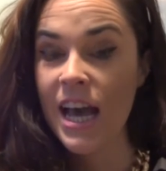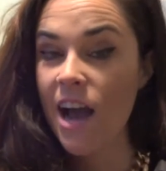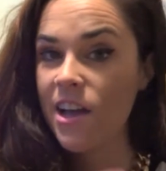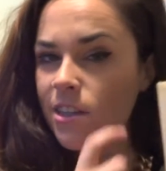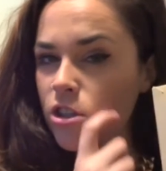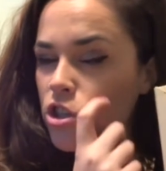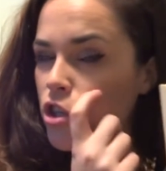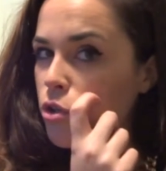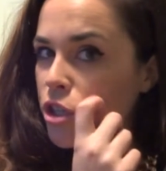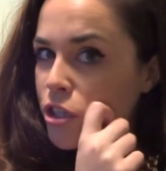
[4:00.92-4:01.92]
I think they're
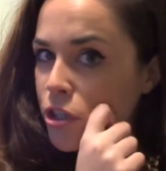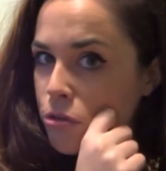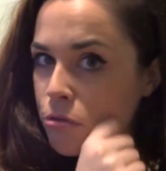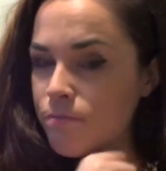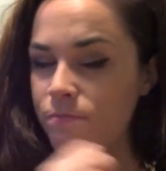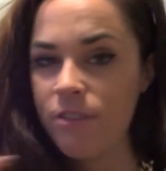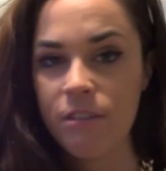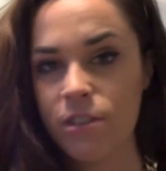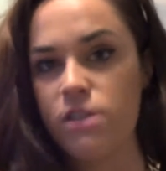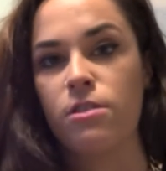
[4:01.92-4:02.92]
2.50 euro
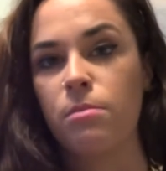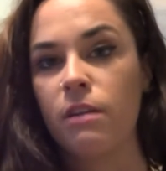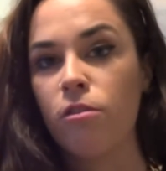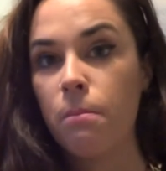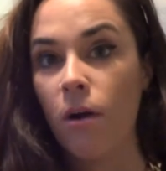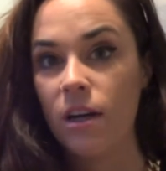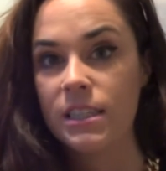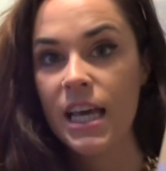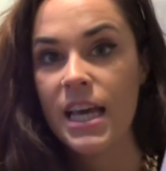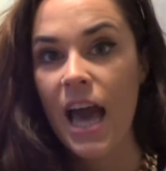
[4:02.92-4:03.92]
or something for a
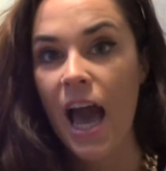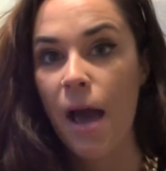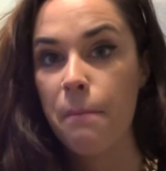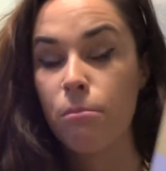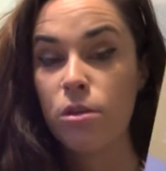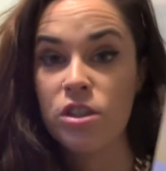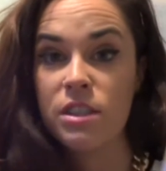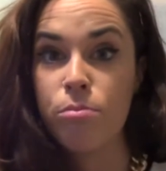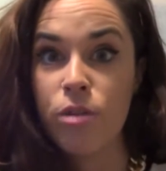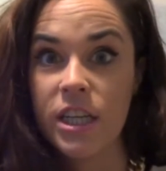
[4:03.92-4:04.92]
box, which is
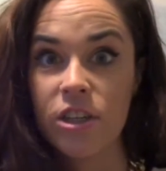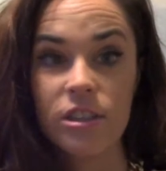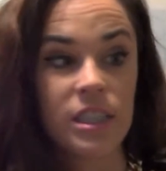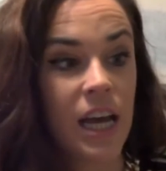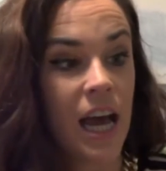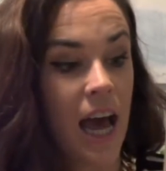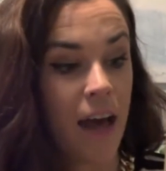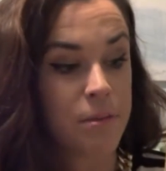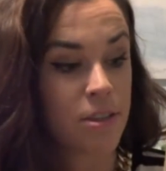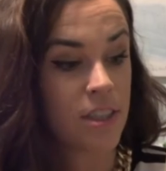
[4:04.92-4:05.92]
pretty good.
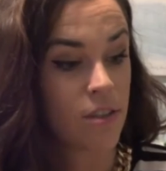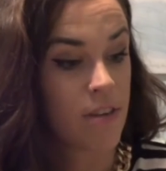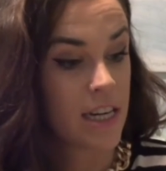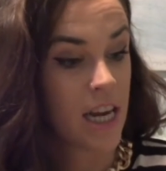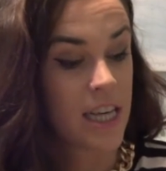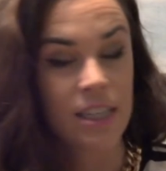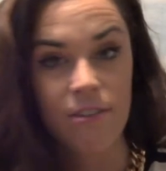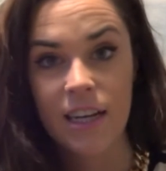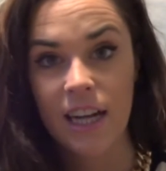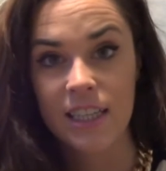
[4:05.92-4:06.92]
So these are really nice. I
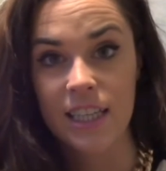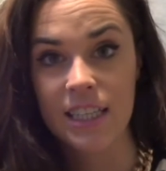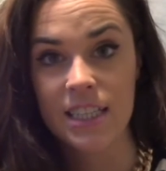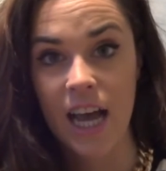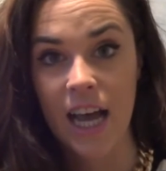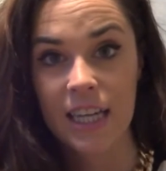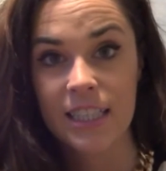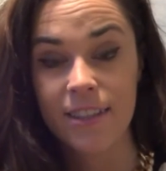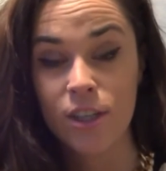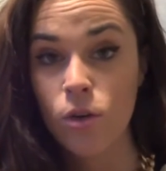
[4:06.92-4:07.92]
really like these, and
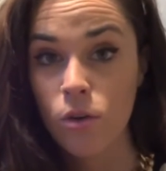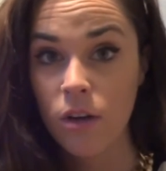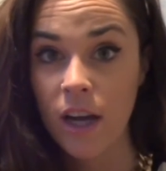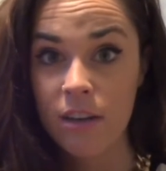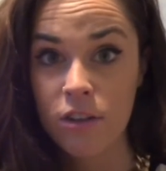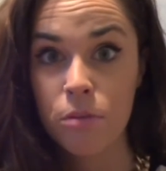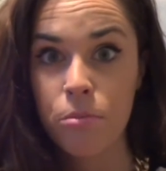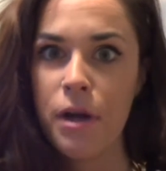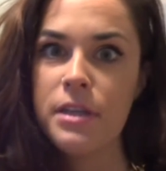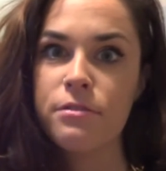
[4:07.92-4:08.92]
they're kind of good
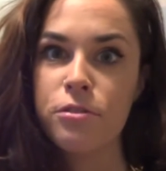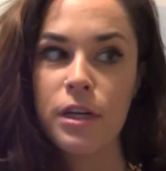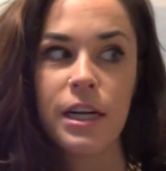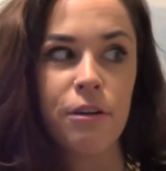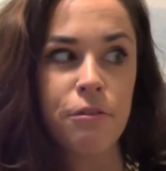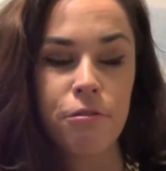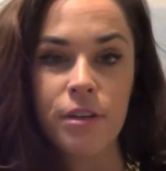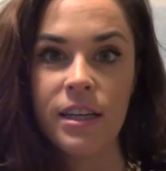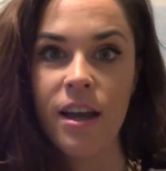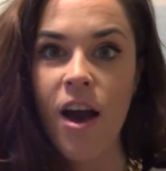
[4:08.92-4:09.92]
price for a
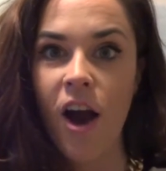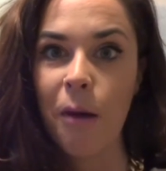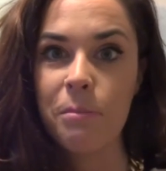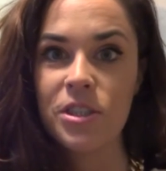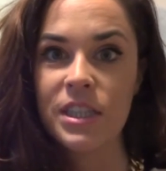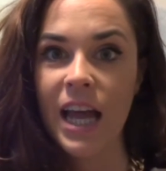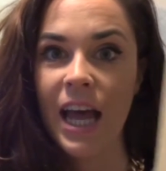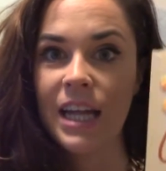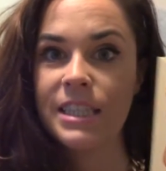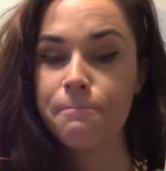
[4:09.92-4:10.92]
gluten-free option,
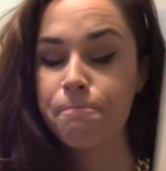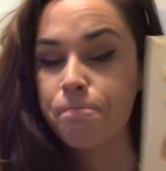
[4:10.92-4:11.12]
and